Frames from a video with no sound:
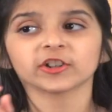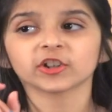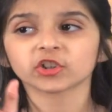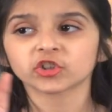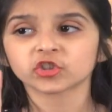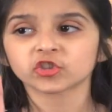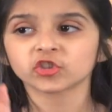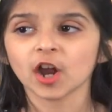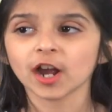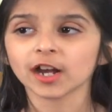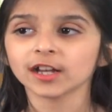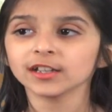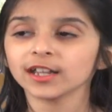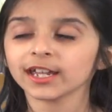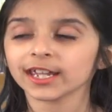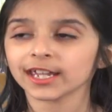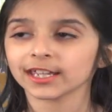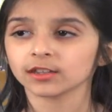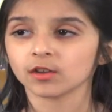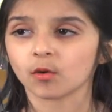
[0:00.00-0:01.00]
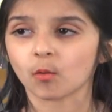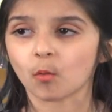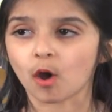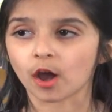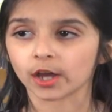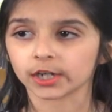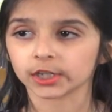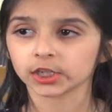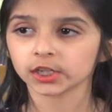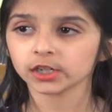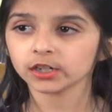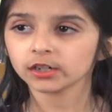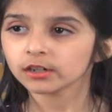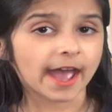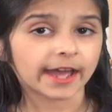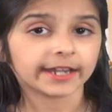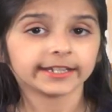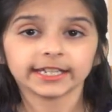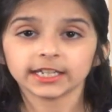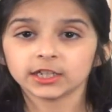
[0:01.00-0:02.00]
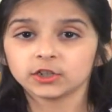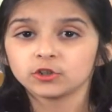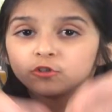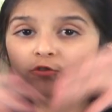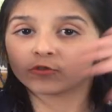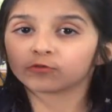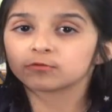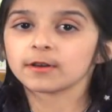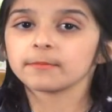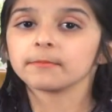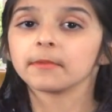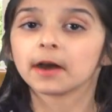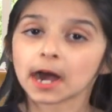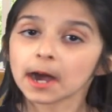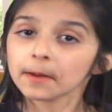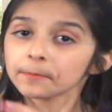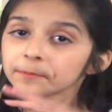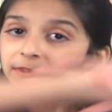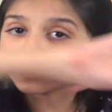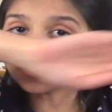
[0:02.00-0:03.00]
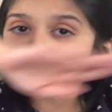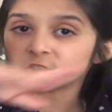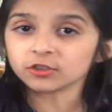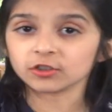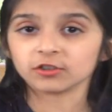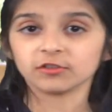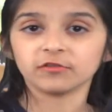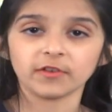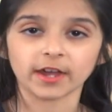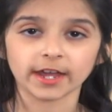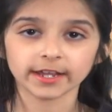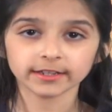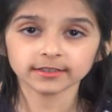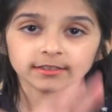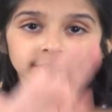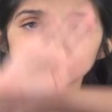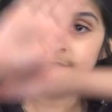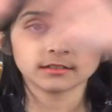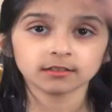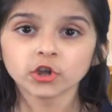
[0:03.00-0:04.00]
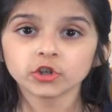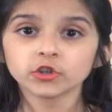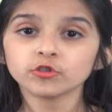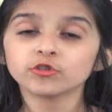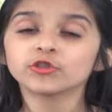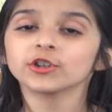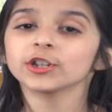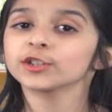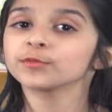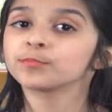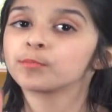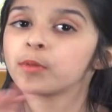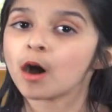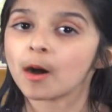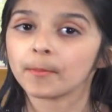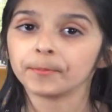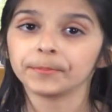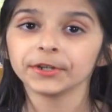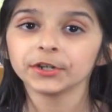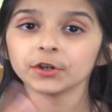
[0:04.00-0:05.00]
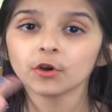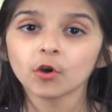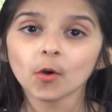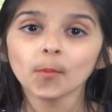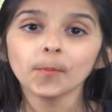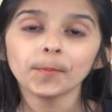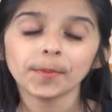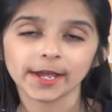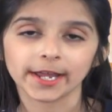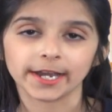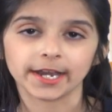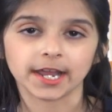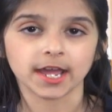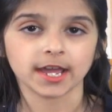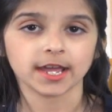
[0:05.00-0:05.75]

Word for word: you're struggling in the water and need to swim up the surface, you just pop it open